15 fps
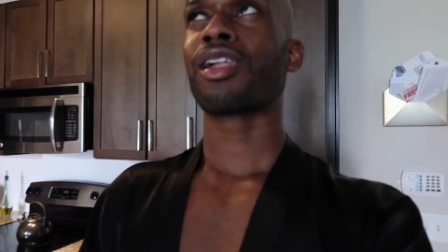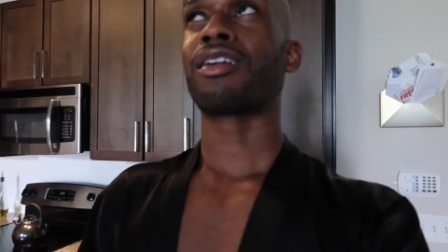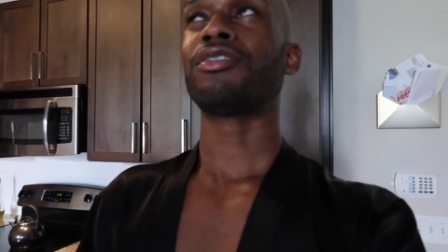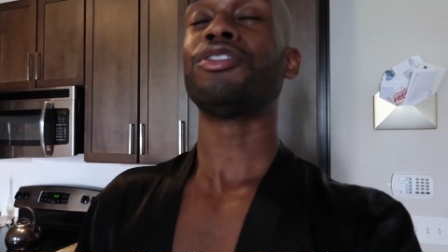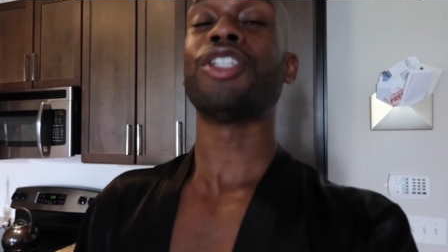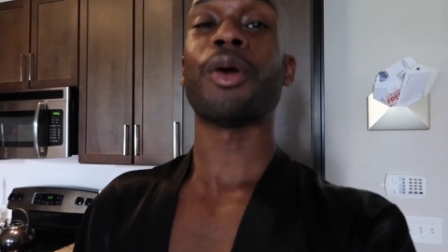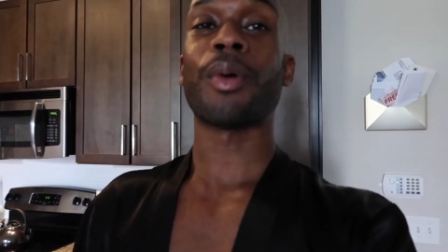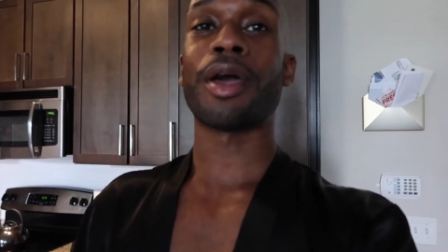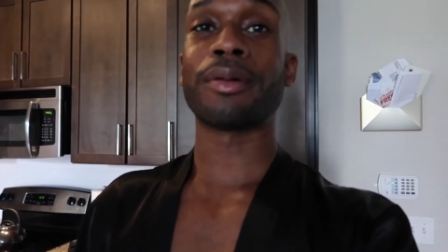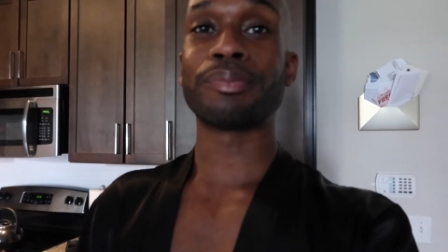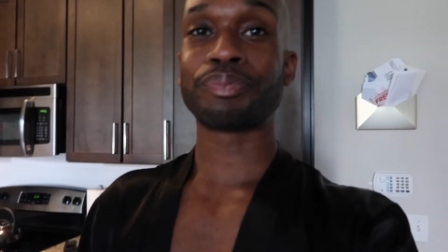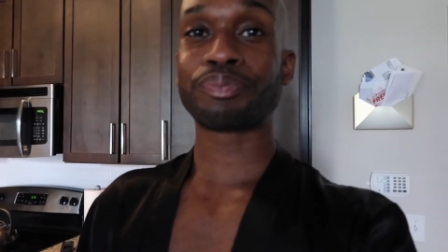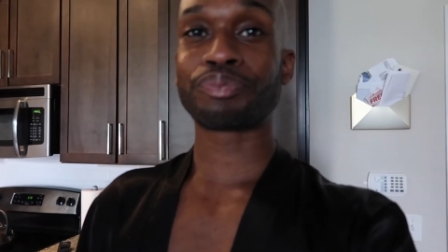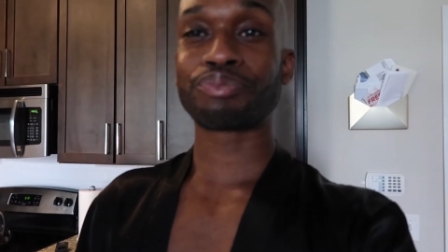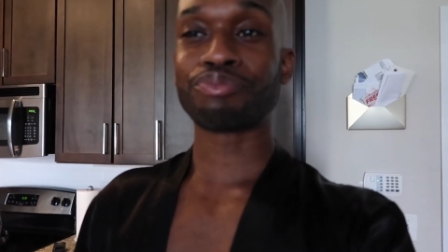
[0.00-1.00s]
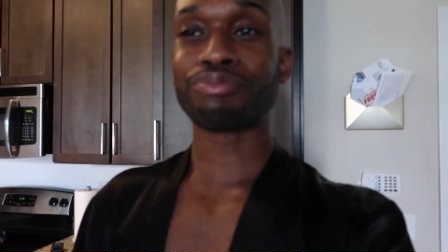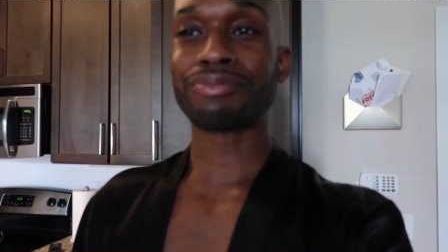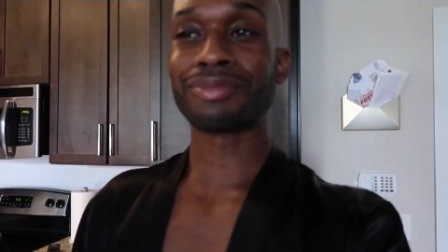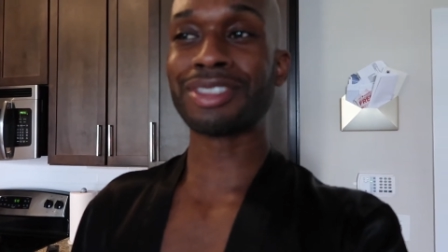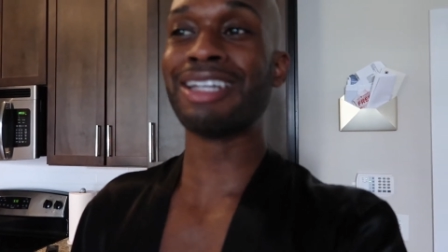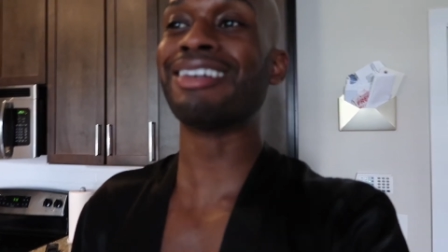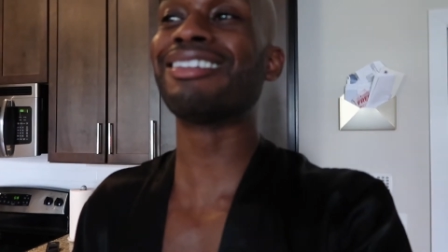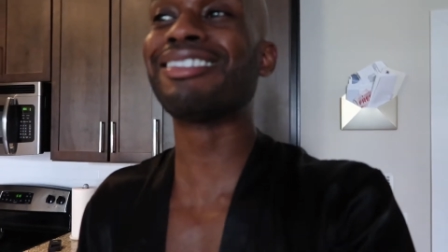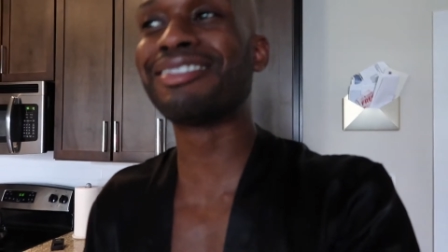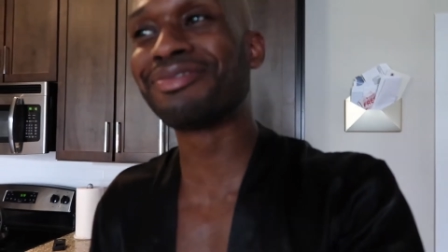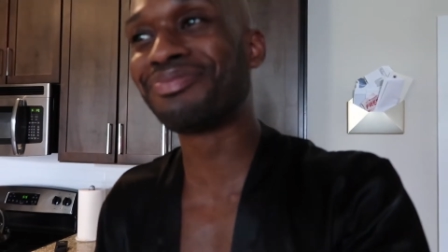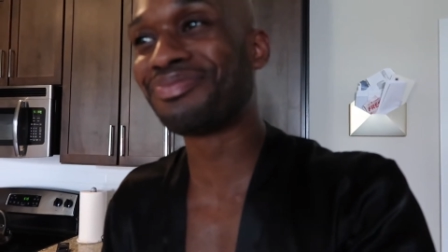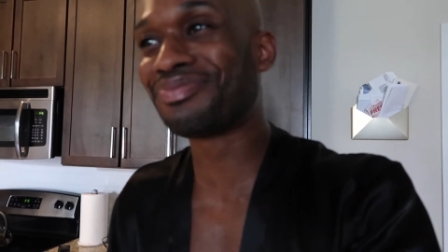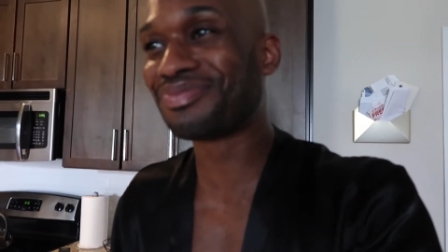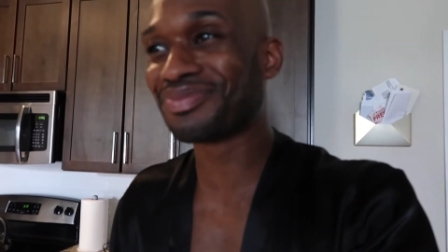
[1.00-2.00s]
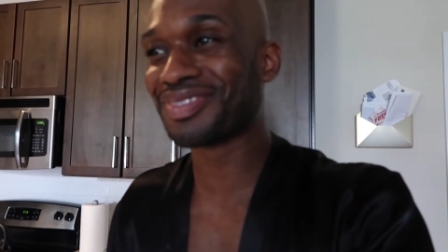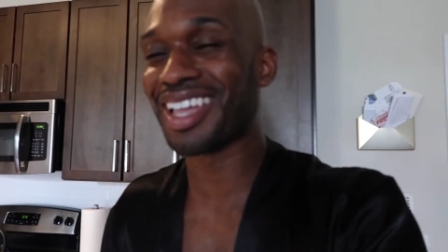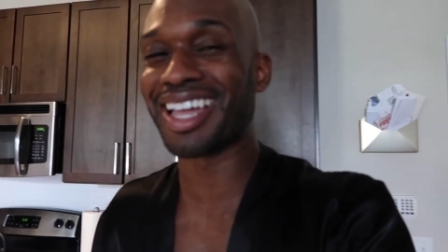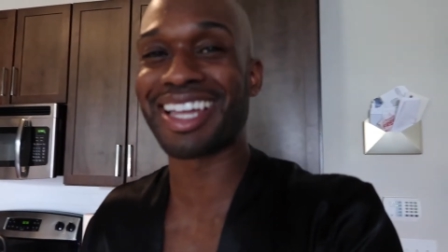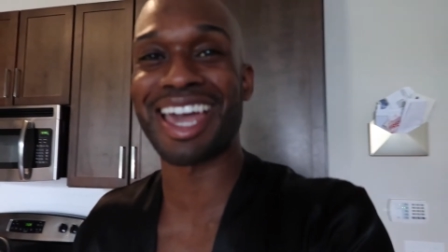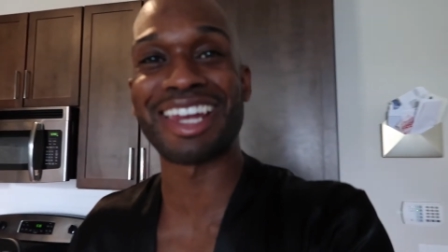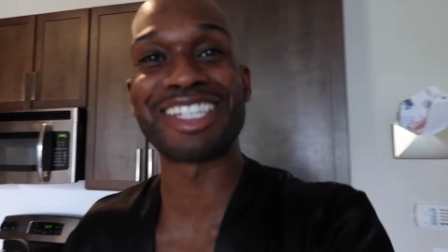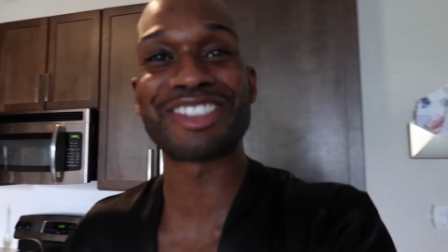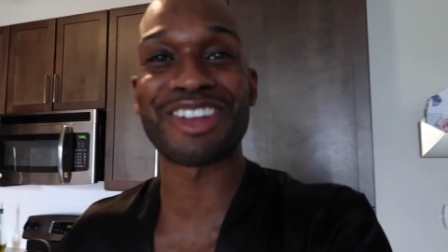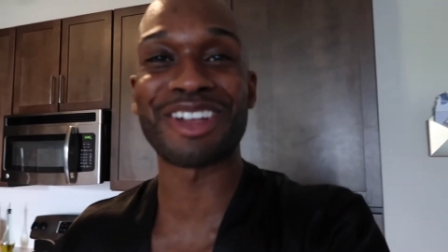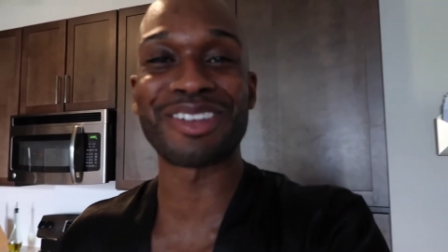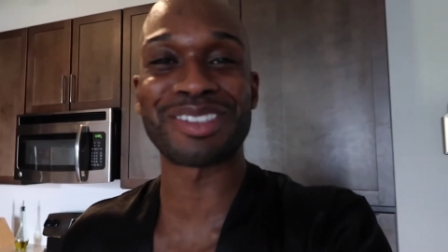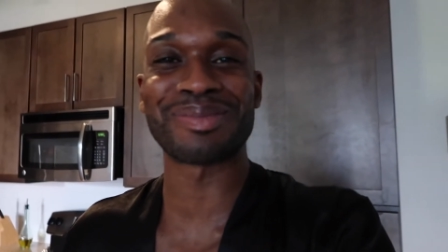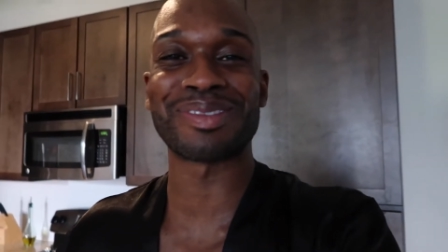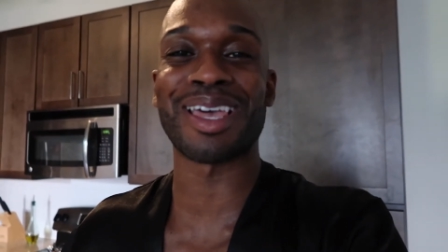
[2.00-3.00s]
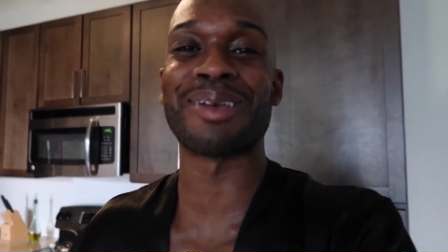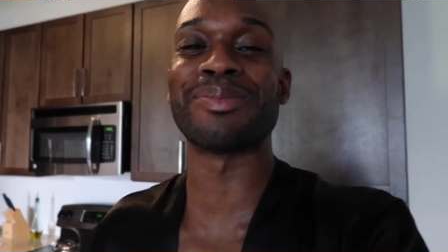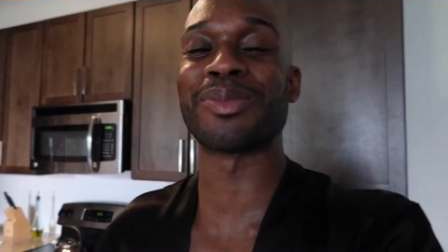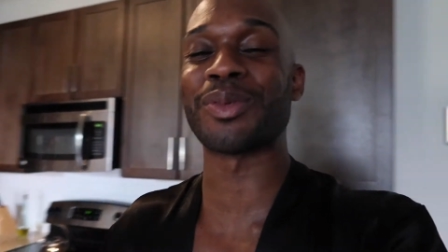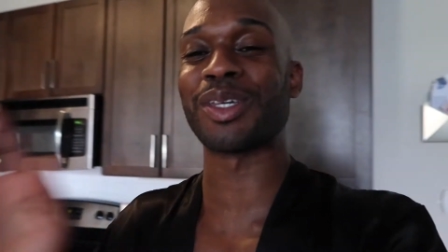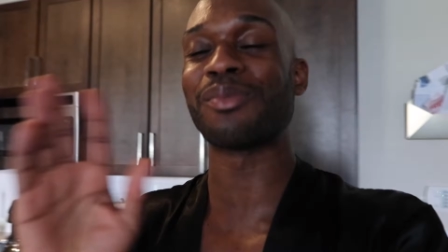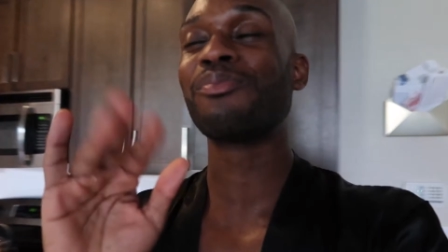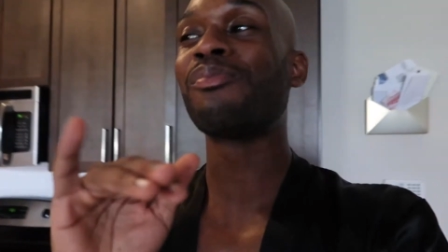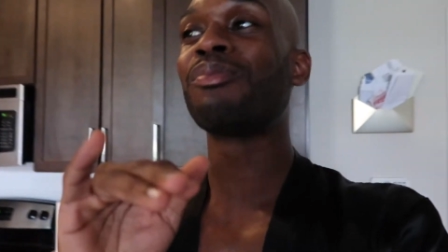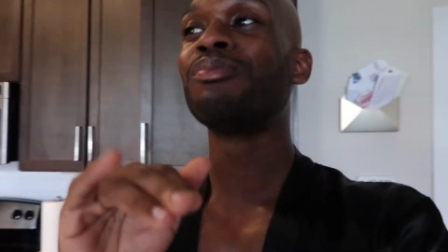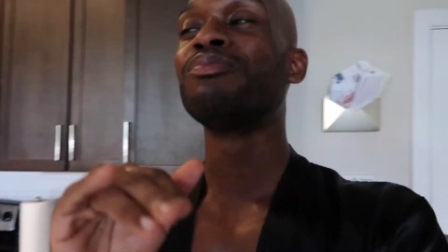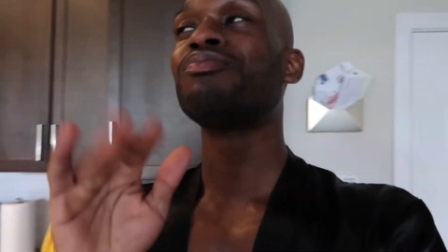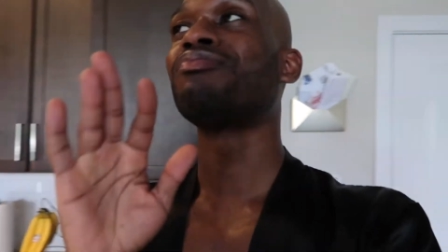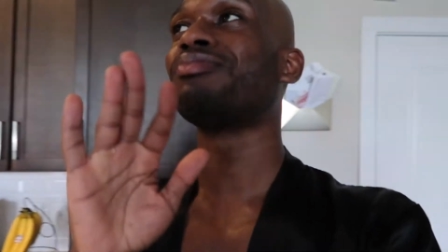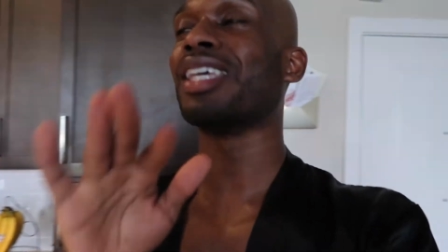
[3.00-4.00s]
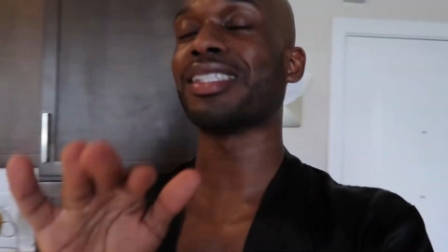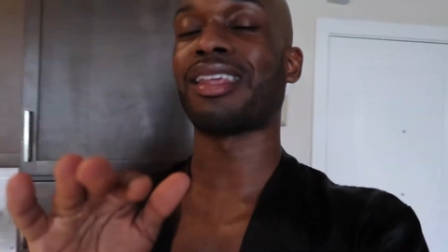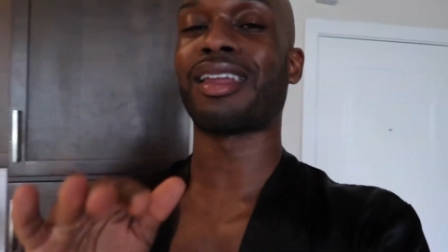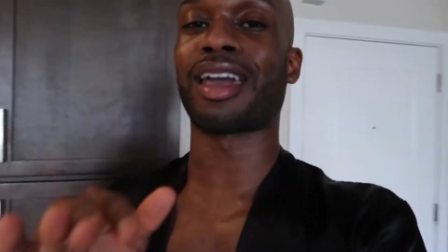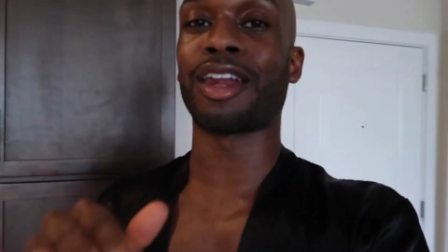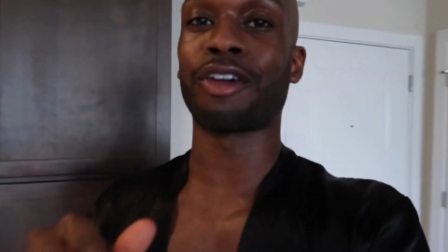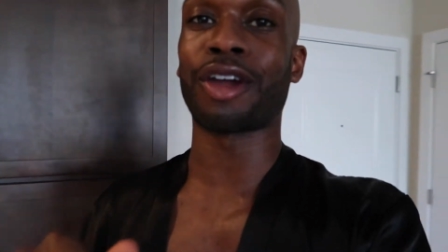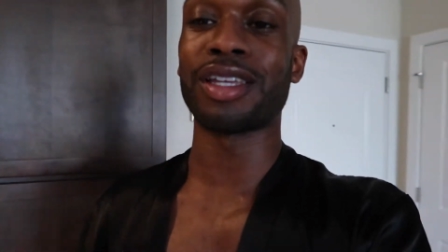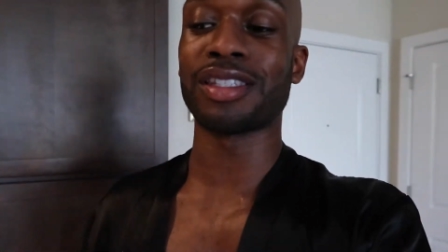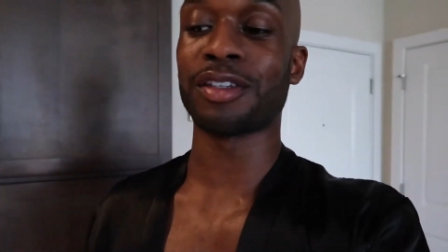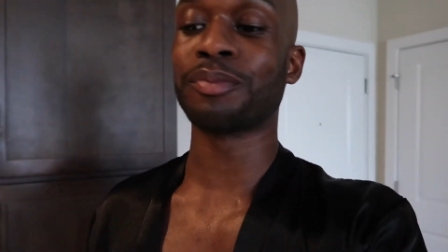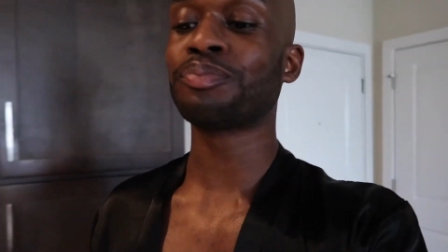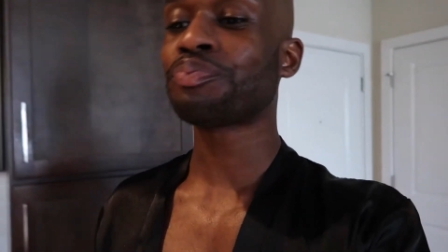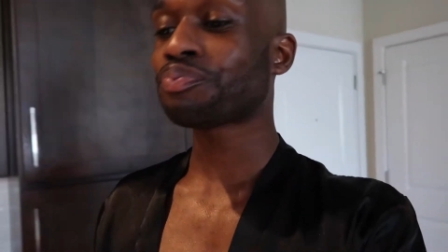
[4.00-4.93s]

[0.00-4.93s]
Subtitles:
You know what? I kind of struggle sometimes with, that sounded kind of crazy.